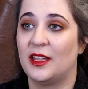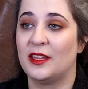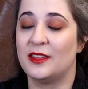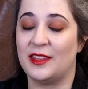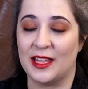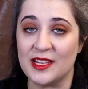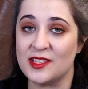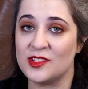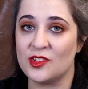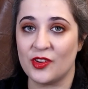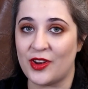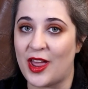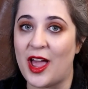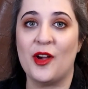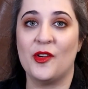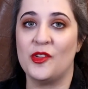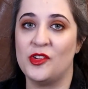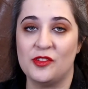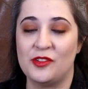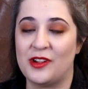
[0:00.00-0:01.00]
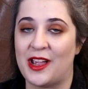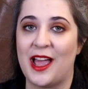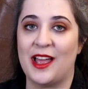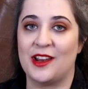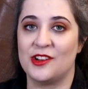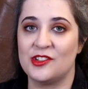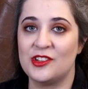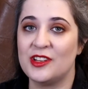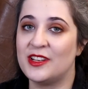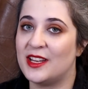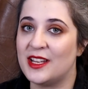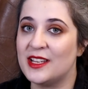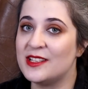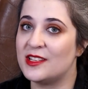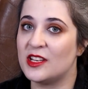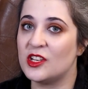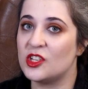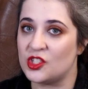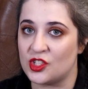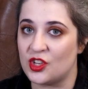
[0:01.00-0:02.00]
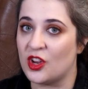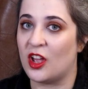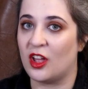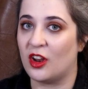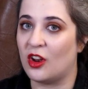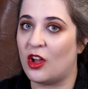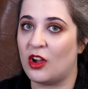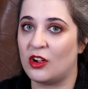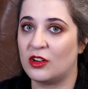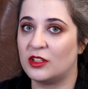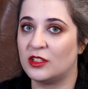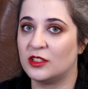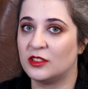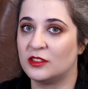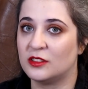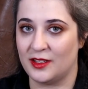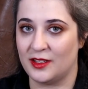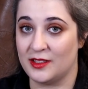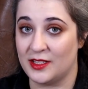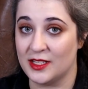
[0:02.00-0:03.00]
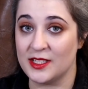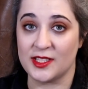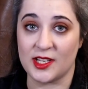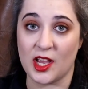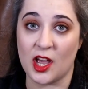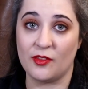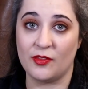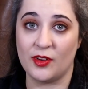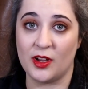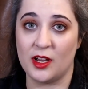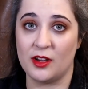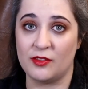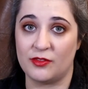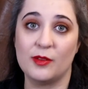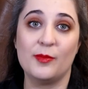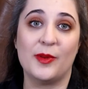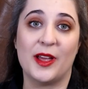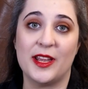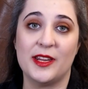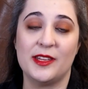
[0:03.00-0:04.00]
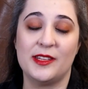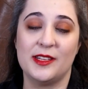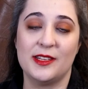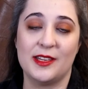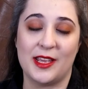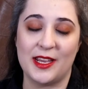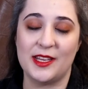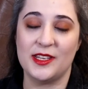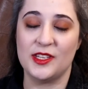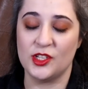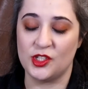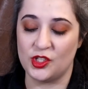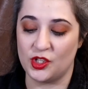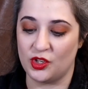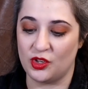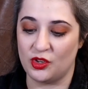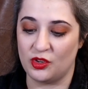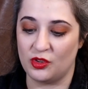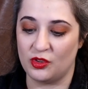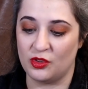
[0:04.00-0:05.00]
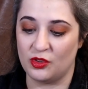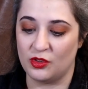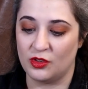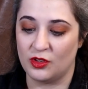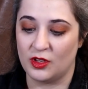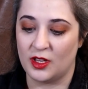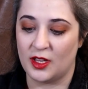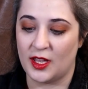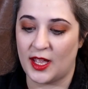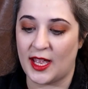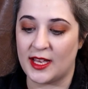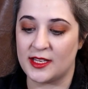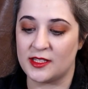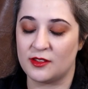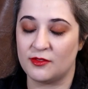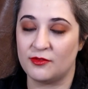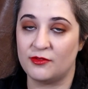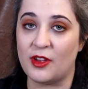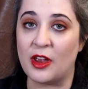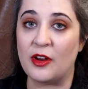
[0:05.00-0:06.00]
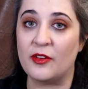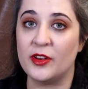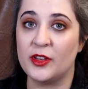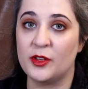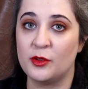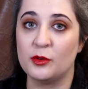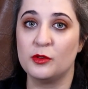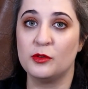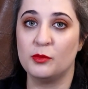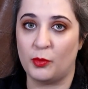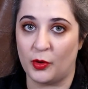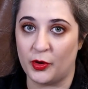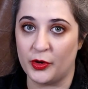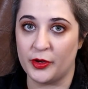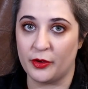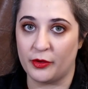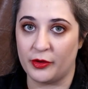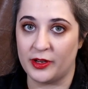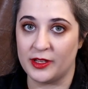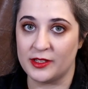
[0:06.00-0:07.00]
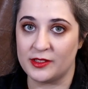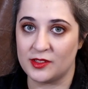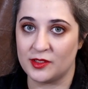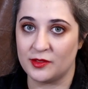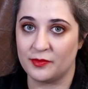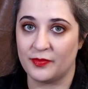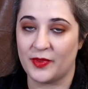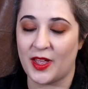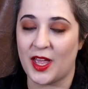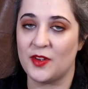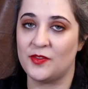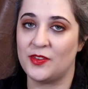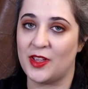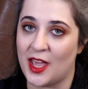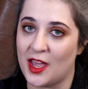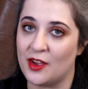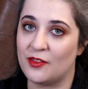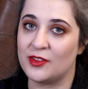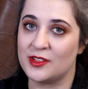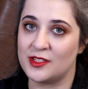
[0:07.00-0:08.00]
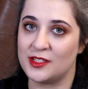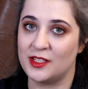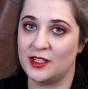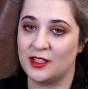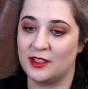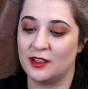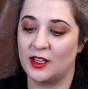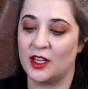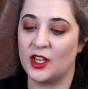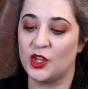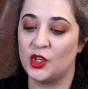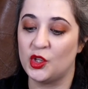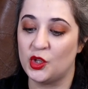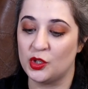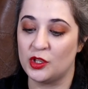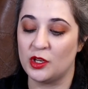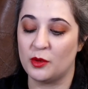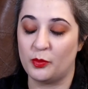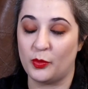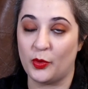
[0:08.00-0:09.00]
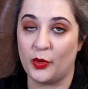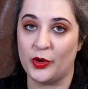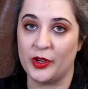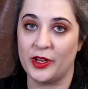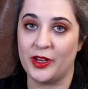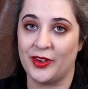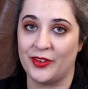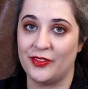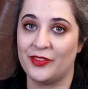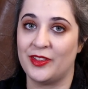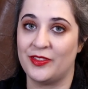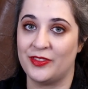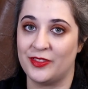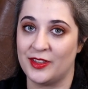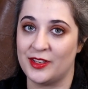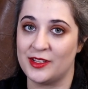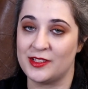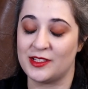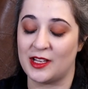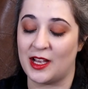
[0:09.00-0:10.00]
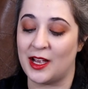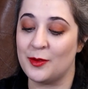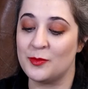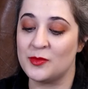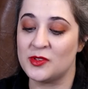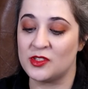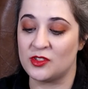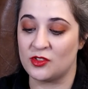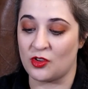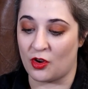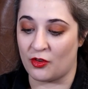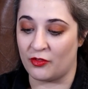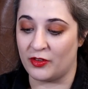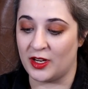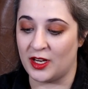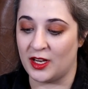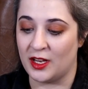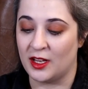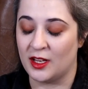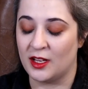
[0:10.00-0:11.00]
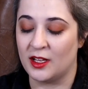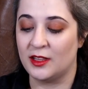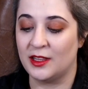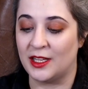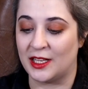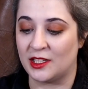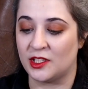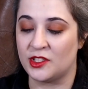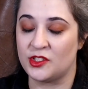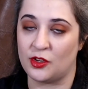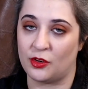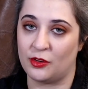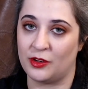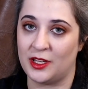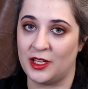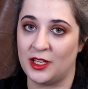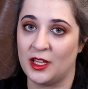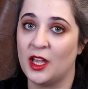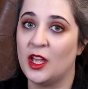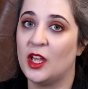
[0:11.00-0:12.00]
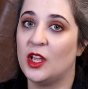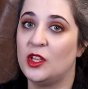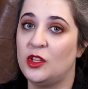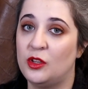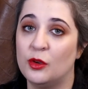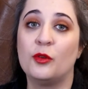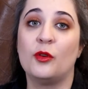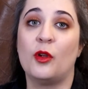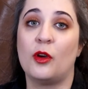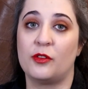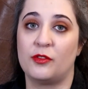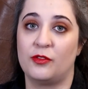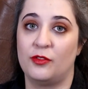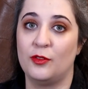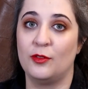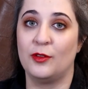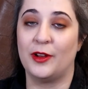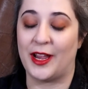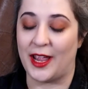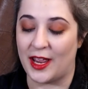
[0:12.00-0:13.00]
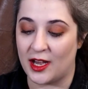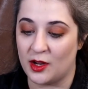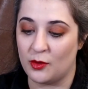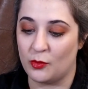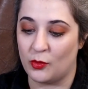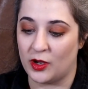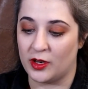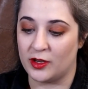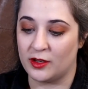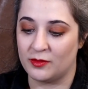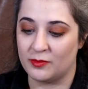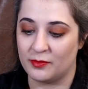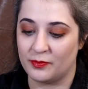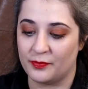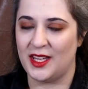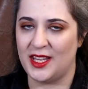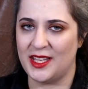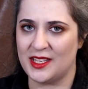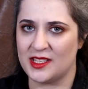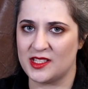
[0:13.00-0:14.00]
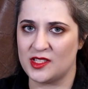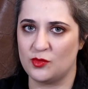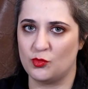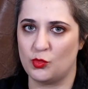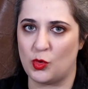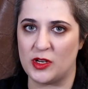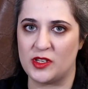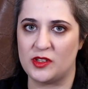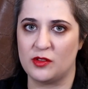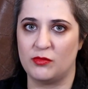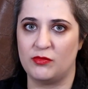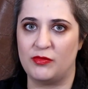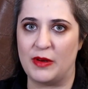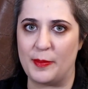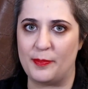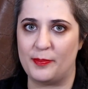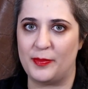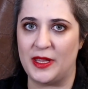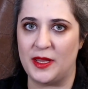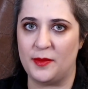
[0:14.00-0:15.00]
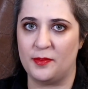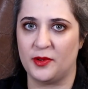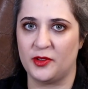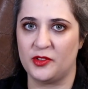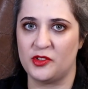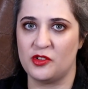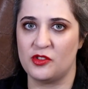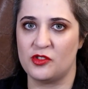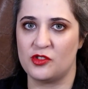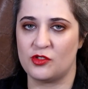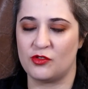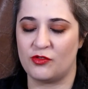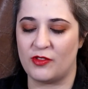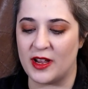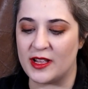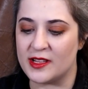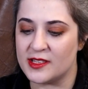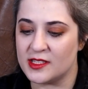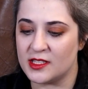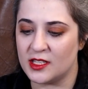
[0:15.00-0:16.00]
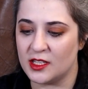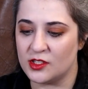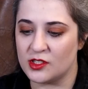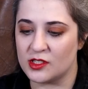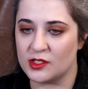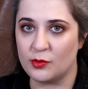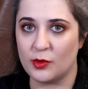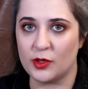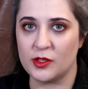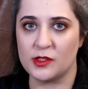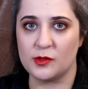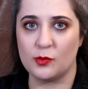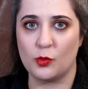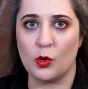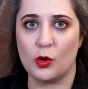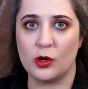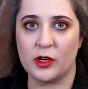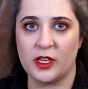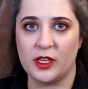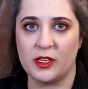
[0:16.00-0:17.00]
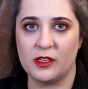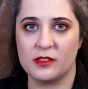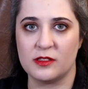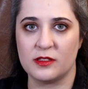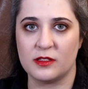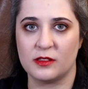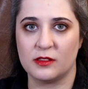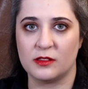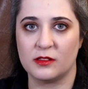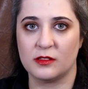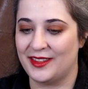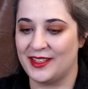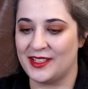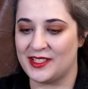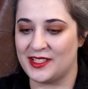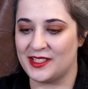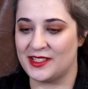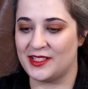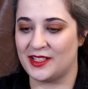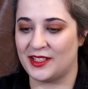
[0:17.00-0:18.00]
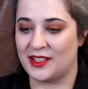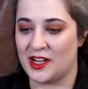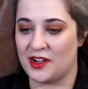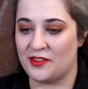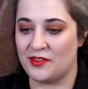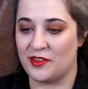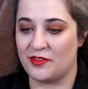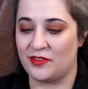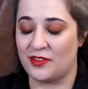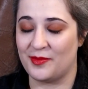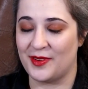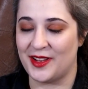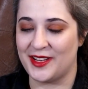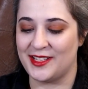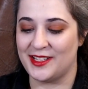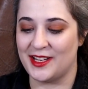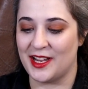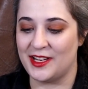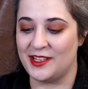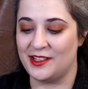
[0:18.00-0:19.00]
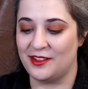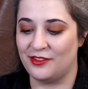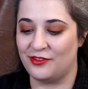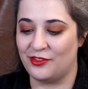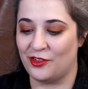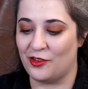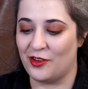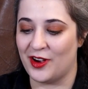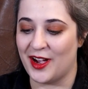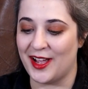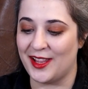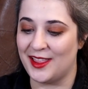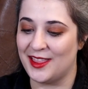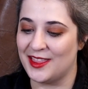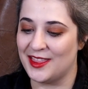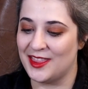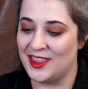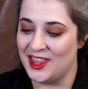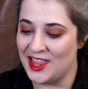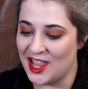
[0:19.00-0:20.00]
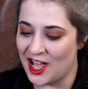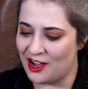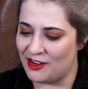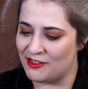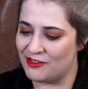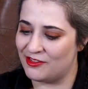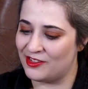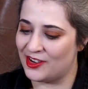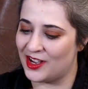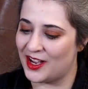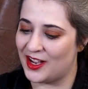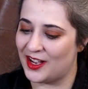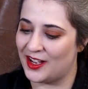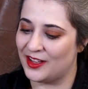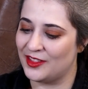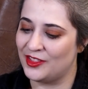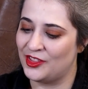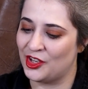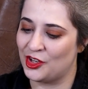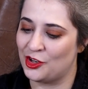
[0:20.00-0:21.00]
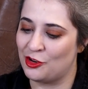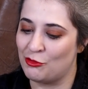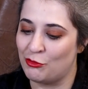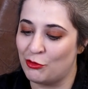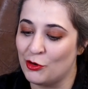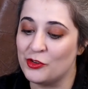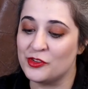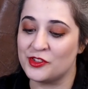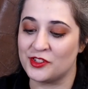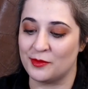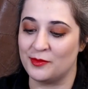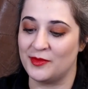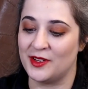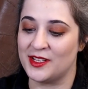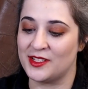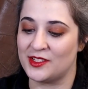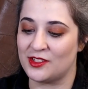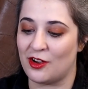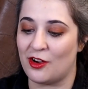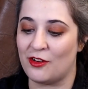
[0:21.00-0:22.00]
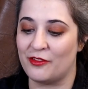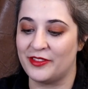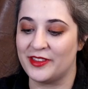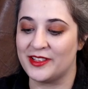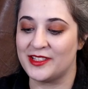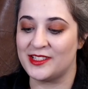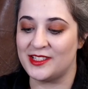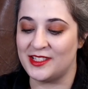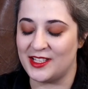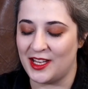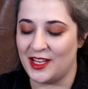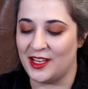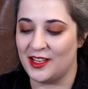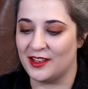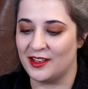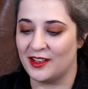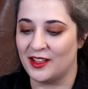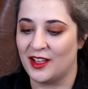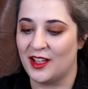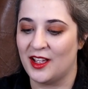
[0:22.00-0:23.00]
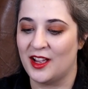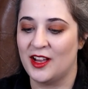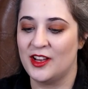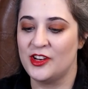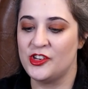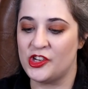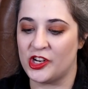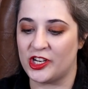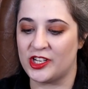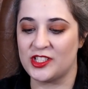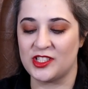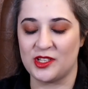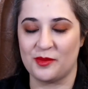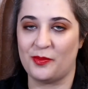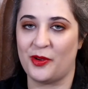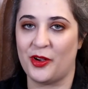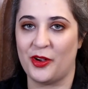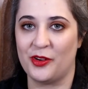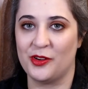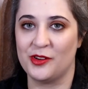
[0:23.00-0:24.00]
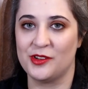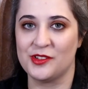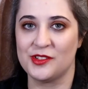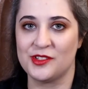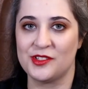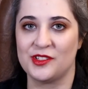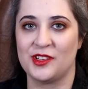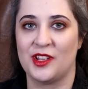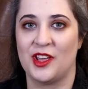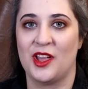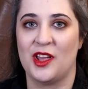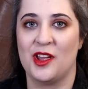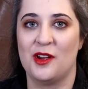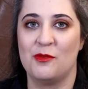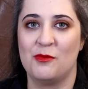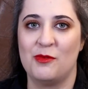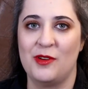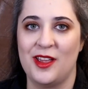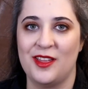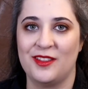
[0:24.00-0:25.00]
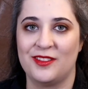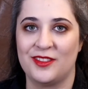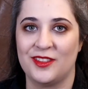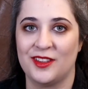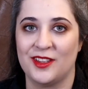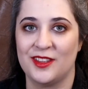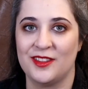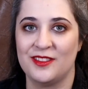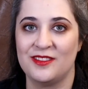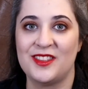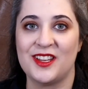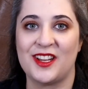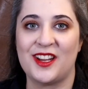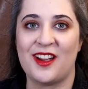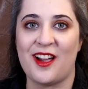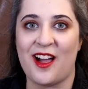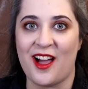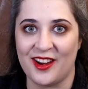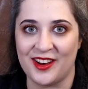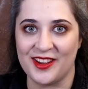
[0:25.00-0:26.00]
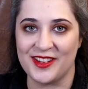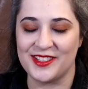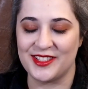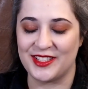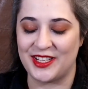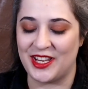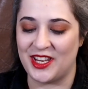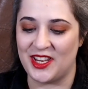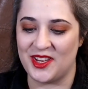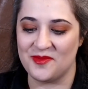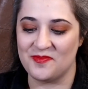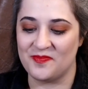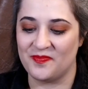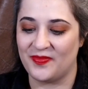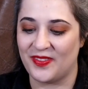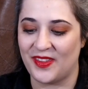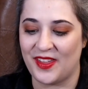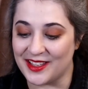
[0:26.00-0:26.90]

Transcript: That's not how you catch it, is it, Sherlock? This cover from 1982 has a very good boy on it. Have you ever seen a gooder boy than this? I'm sorry, little doggy, you're not fooling anyone. He doesn't want to rip people to shreds, he just wants walkies. This is a cover from 1984. I love the gruesomeness of the scene juxtaposed with the color scheme.